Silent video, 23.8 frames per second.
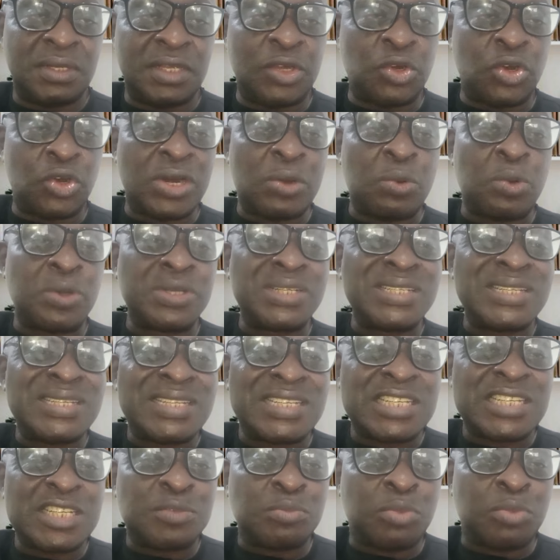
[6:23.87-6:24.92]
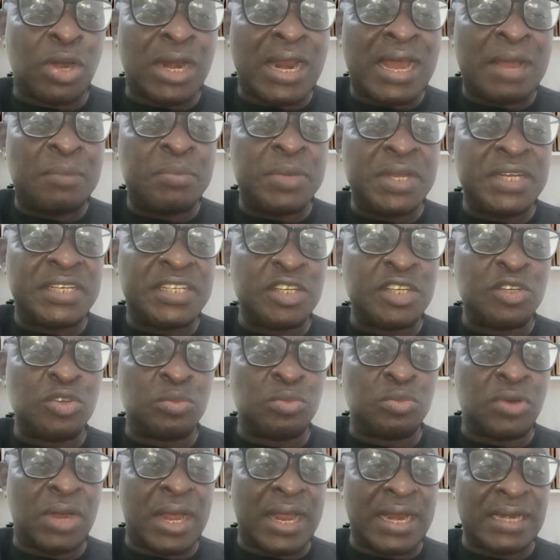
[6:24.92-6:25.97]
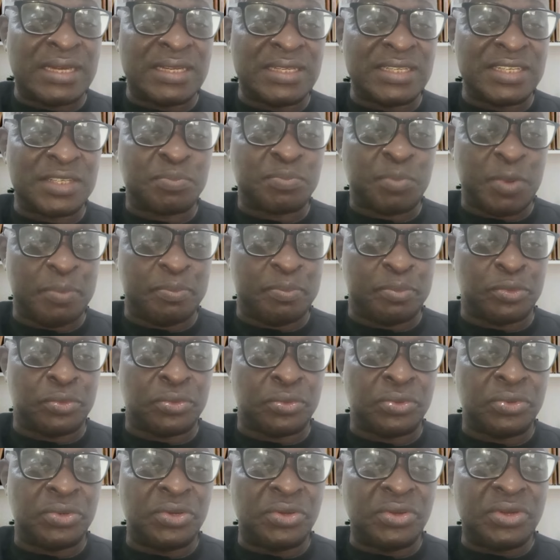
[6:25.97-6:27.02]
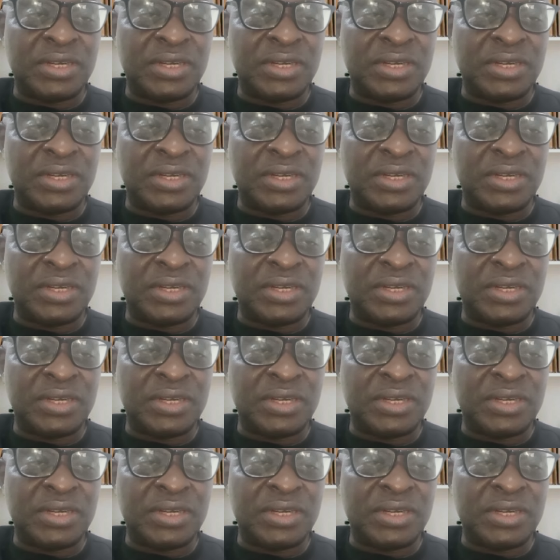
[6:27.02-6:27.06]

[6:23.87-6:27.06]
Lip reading: In other words, it is Bola Ahmed Tinubu and his people